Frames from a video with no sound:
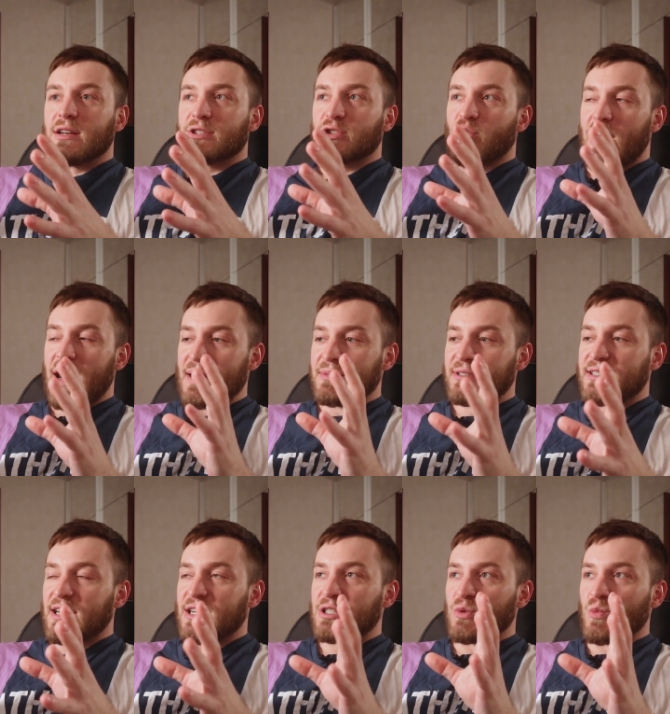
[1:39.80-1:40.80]
So I'm
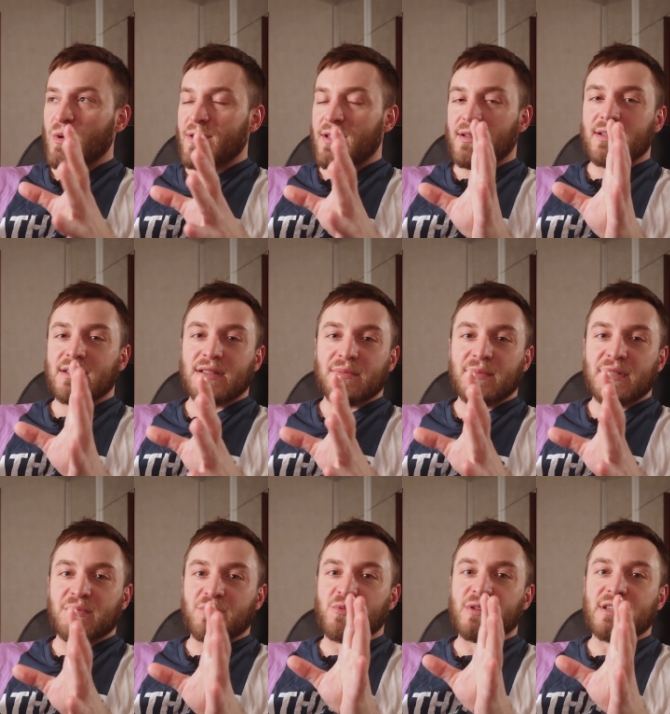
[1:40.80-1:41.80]
starting with a little
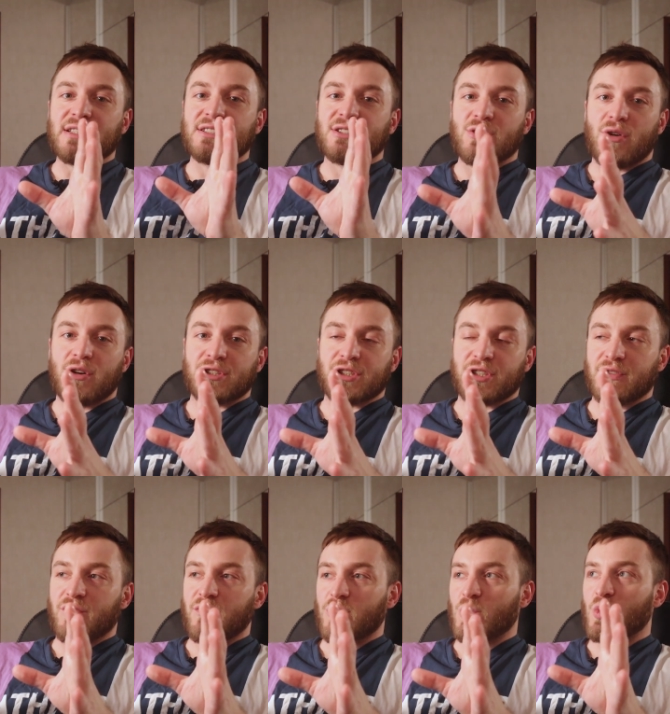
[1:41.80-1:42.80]
bit
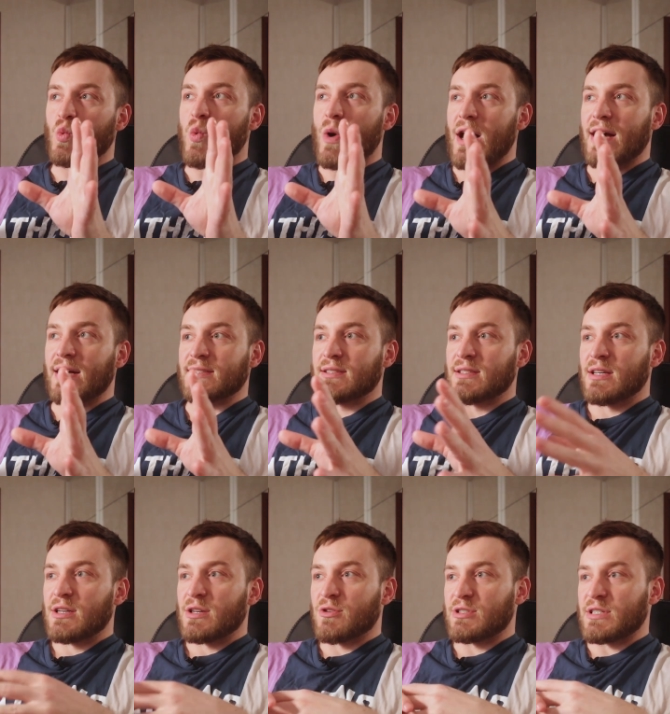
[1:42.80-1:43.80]
pre-exhaustion for quads,
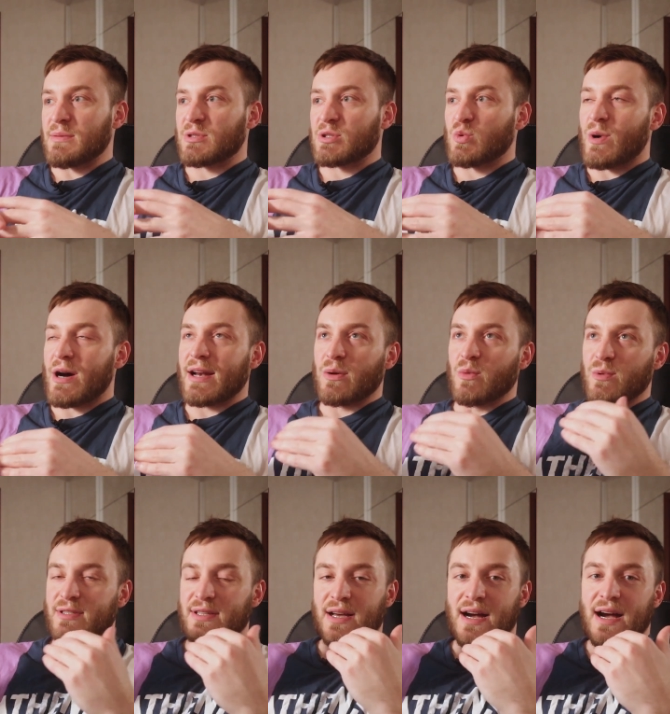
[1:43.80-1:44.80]
because I'm squatting
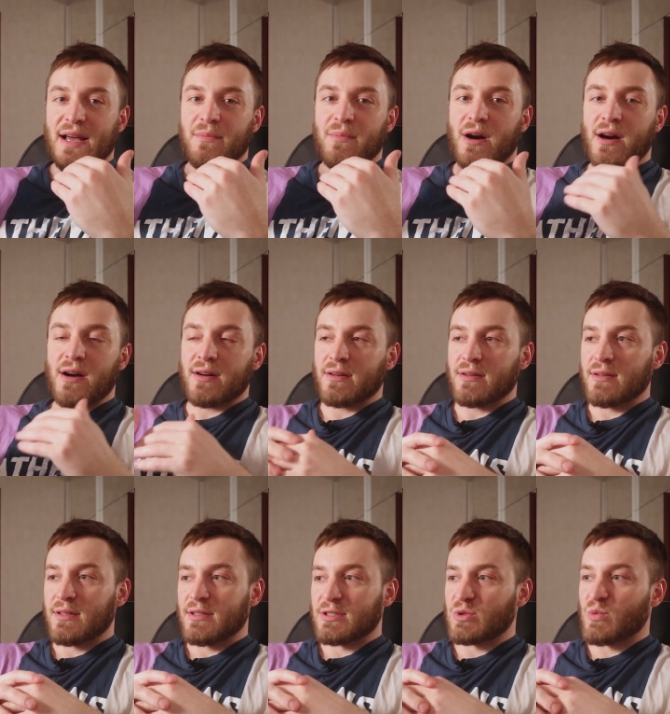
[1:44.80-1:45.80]
with high bar
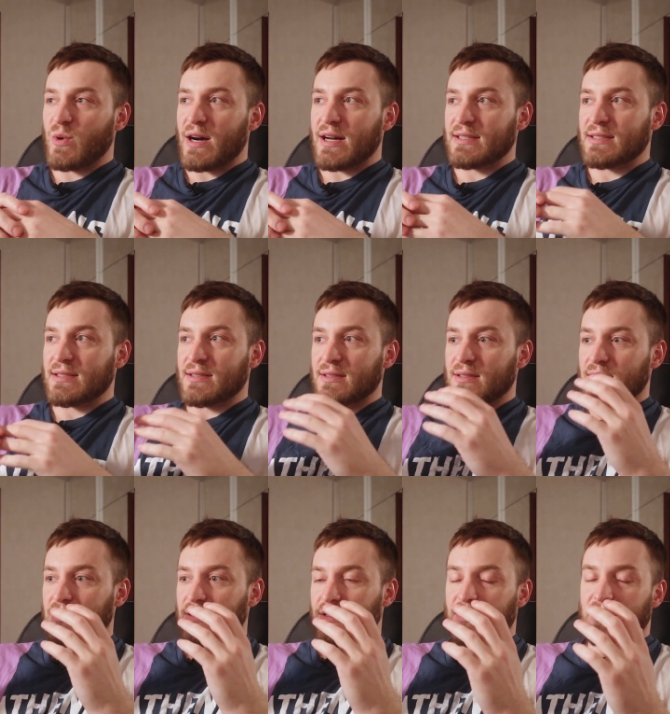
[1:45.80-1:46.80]
squats,
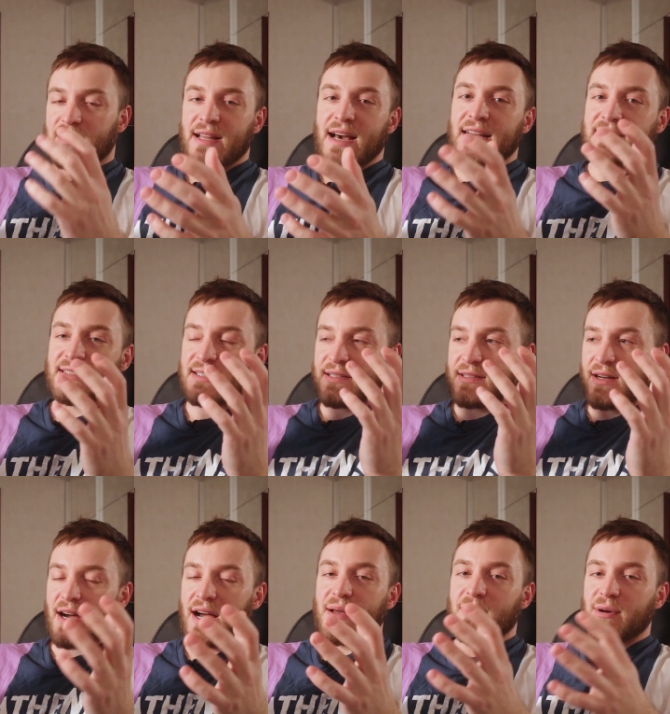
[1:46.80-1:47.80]
classic
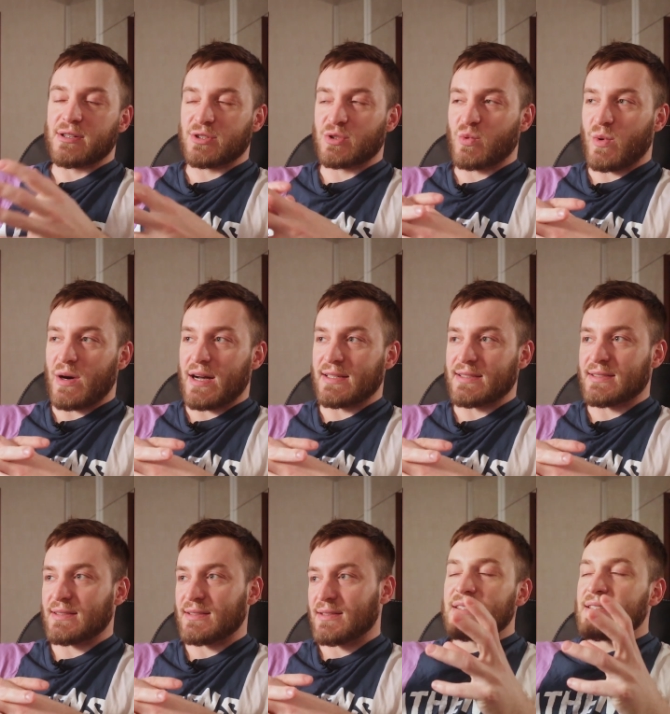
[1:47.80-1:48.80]
high bar
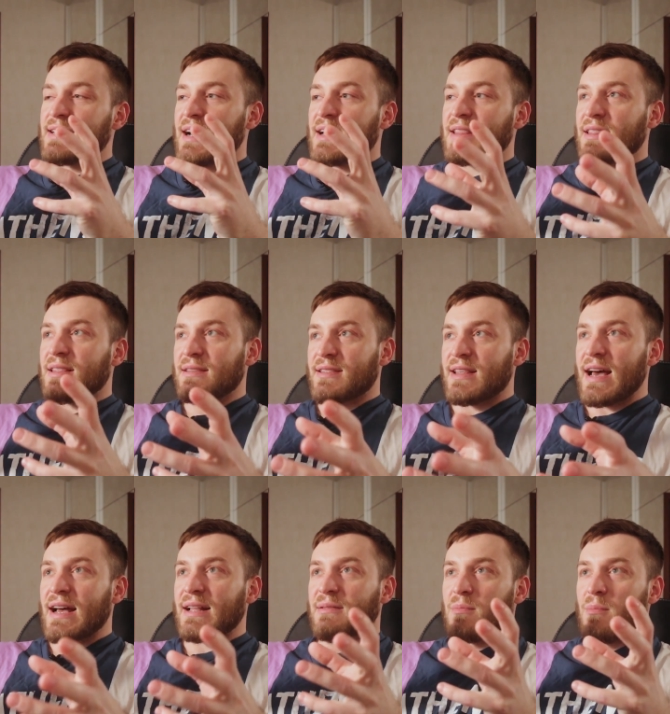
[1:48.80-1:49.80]
squats. It's not
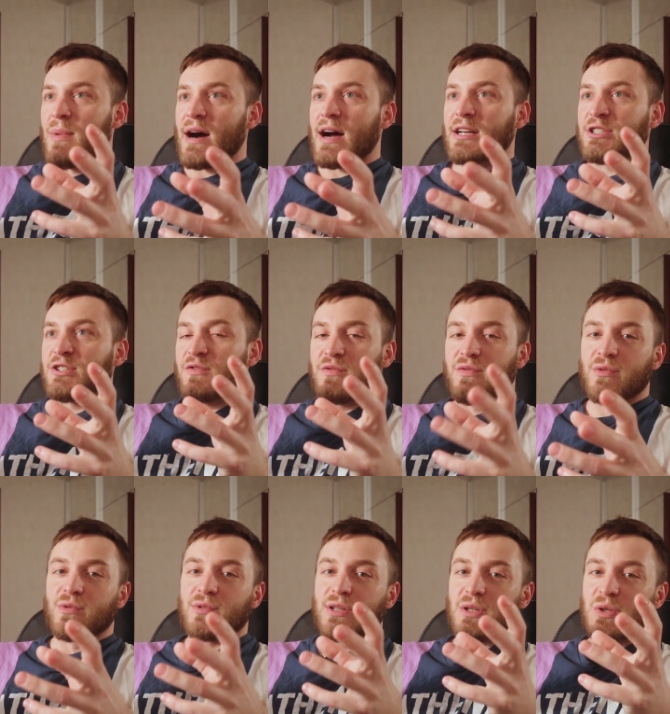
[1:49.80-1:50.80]
that much
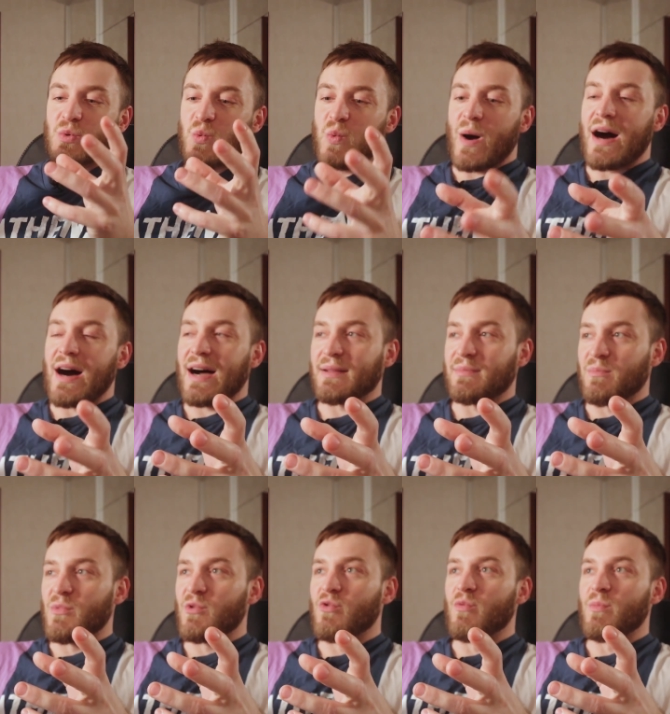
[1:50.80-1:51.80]
fully quad
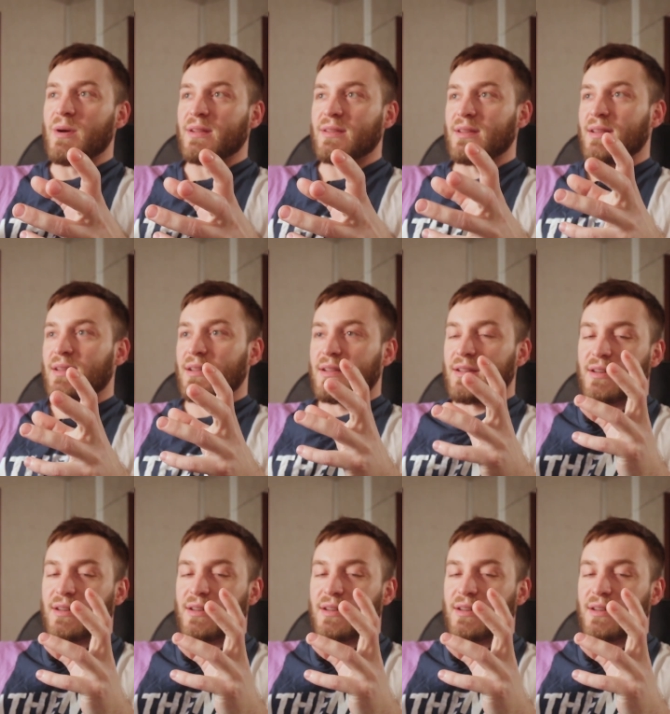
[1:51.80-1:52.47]
movement.